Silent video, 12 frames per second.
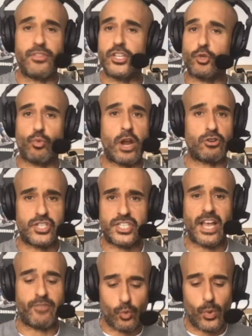this rare
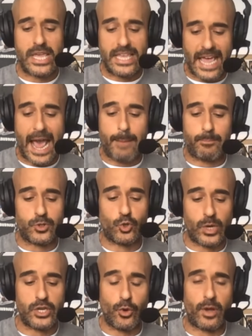seven week gap
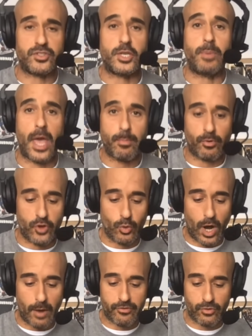between UFC pay per view
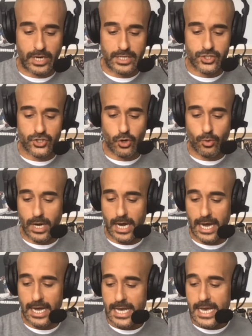offerings. So,
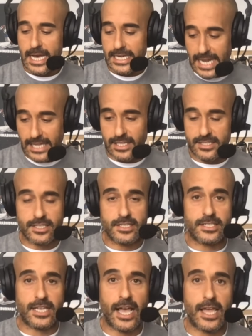uh, needless to
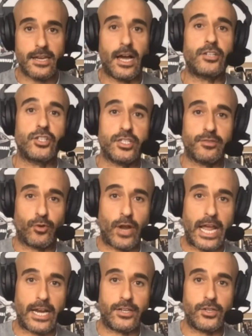say, not just for
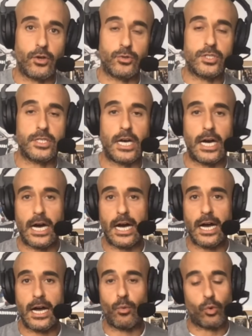Anikdotes,
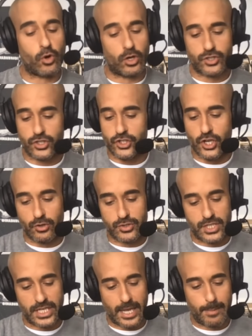uh, we're all just
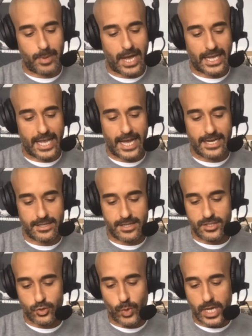jonesing to get back at it
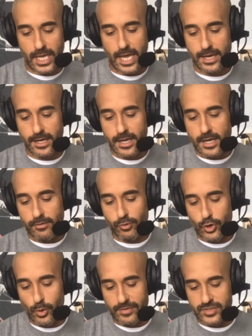this weekend for
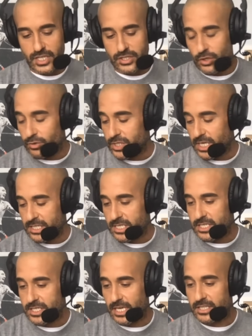UFC
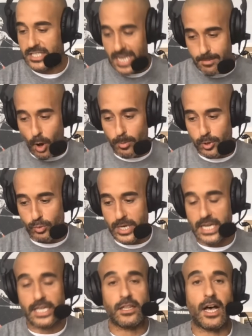266. T Mobile Arena
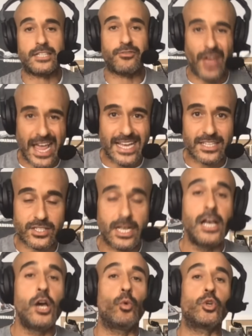in Las Vegas,
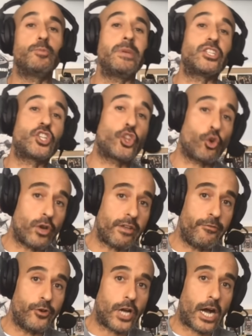which means 30
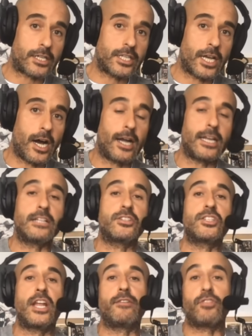foot octagon
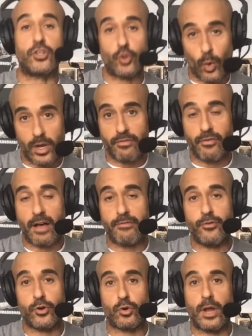instead of the 25
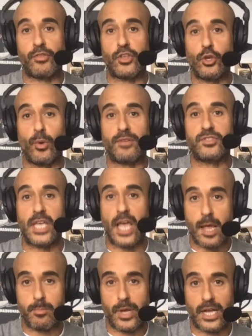footer at the UFC
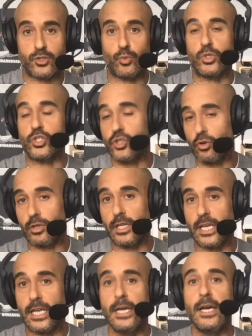Apex, which
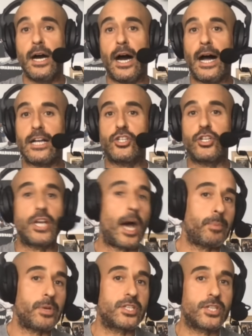certainly uh, should not
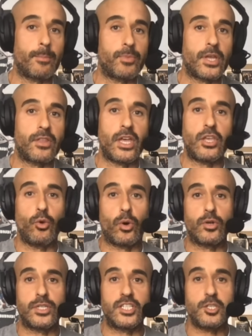be something that you are
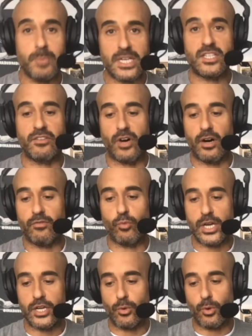dismissive of
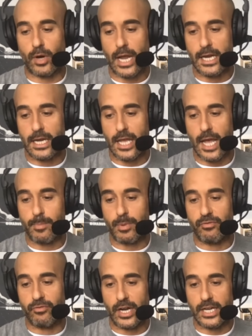when you are handicapping
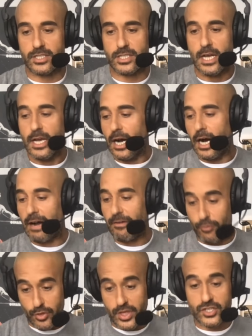fights uh,
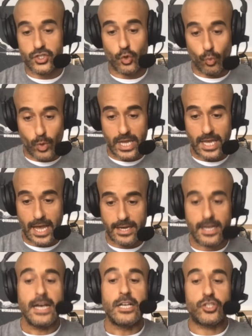for this weekend.
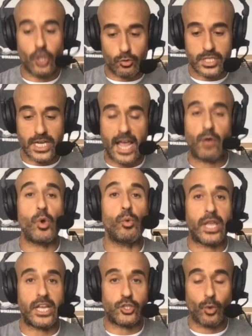So today we will
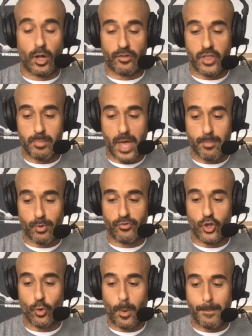get you all of the
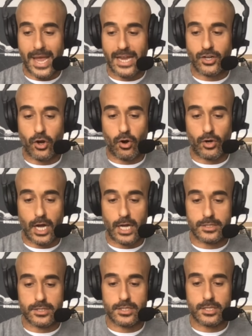pay-per-view main card
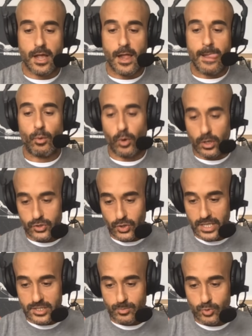odds. We'll also
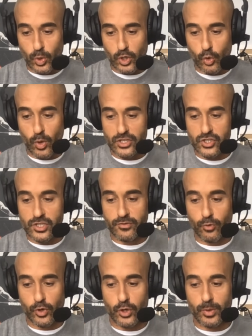get some Twitter questions
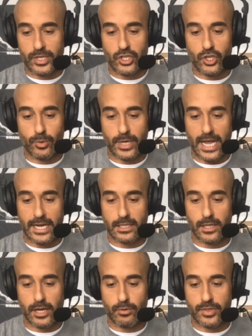for you in Q and A
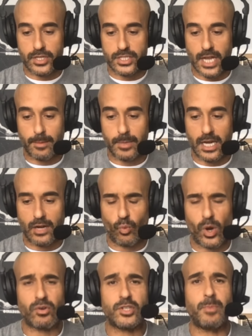later in the segment. And
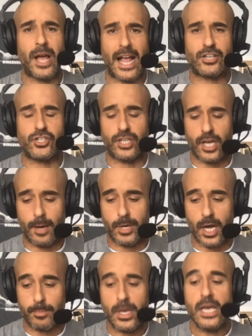where is my action coming
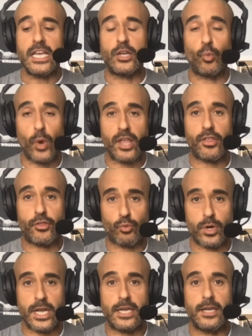up in week
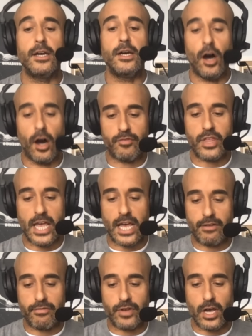three of the
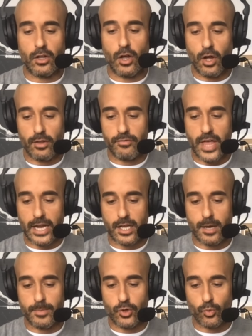NFL? All of that
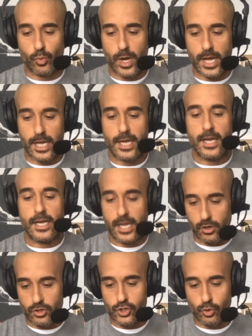coming your way
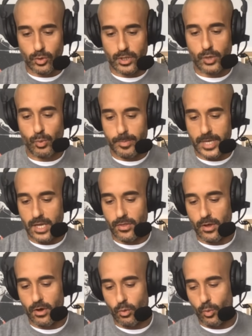here shortly. We begin
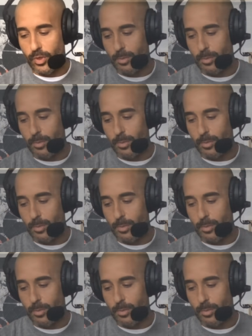though with